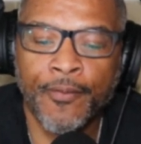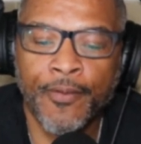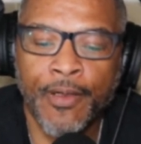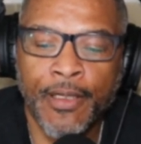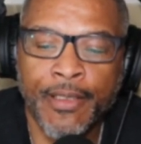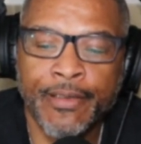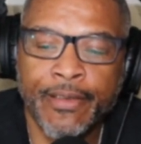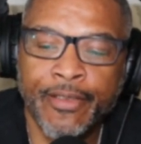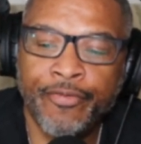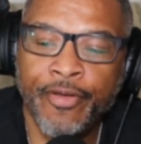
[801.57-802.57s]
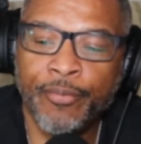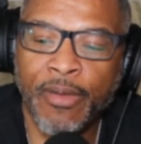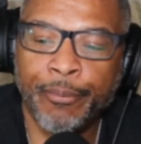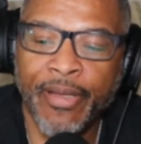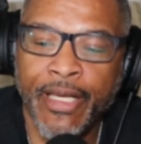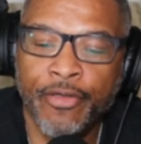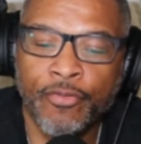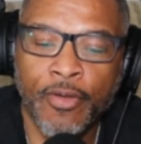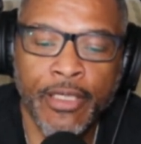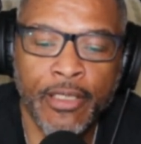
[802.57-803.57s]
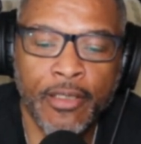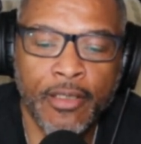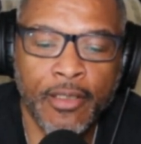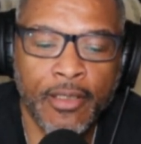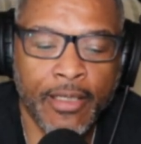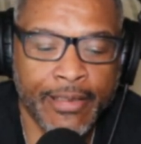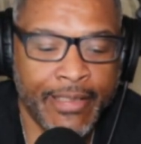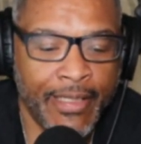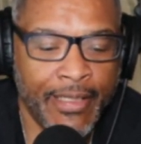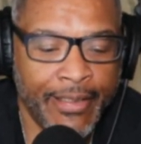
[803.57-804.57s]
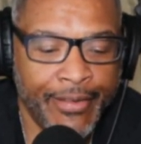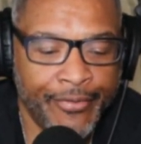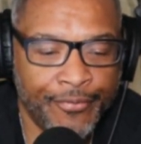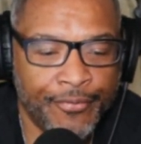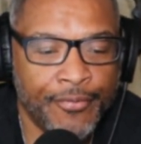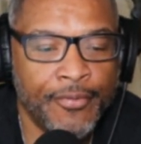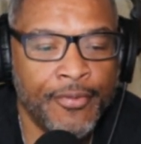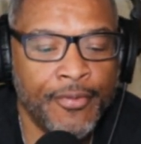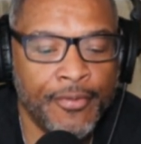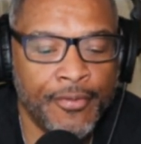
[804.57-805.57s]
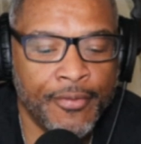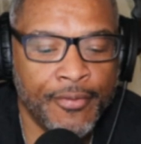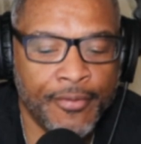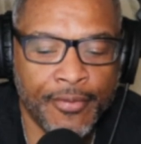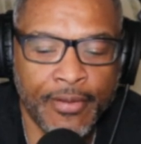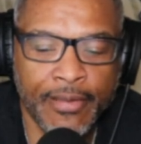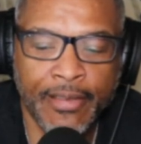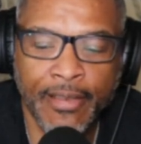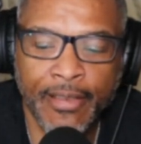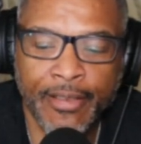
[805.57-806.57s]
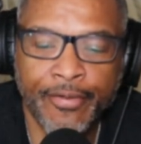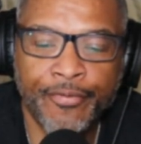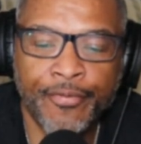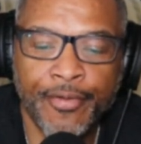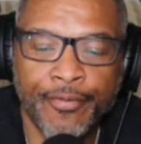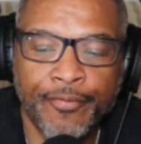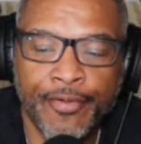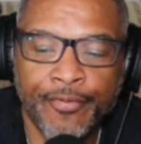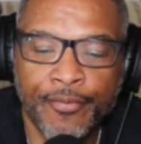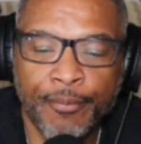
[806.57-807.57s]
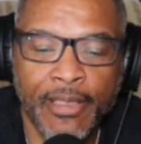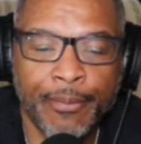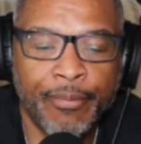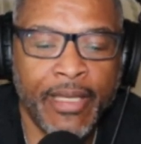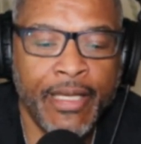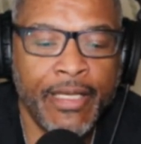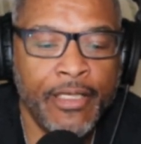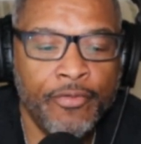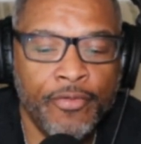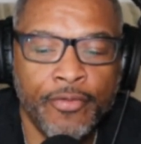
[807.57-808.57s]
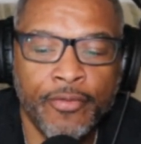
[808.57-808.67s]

Uh this is my page, right? I guess I guess if this is my page,